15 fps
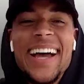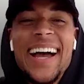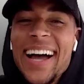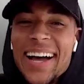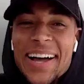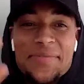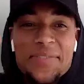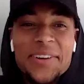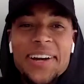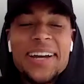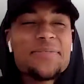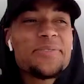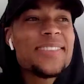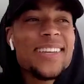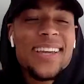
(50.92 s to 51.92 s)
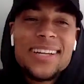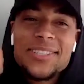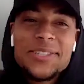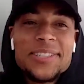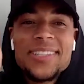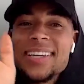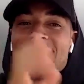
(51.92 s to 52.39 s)
Uh, I forgot everything. I
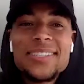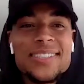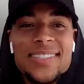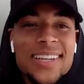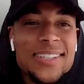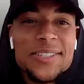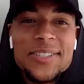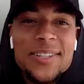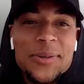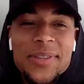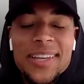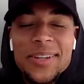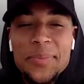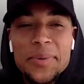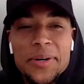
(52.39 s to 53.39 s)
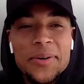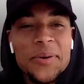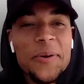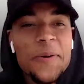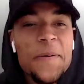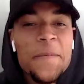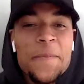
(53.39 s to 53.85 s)
just, I just, I just looked at the ball.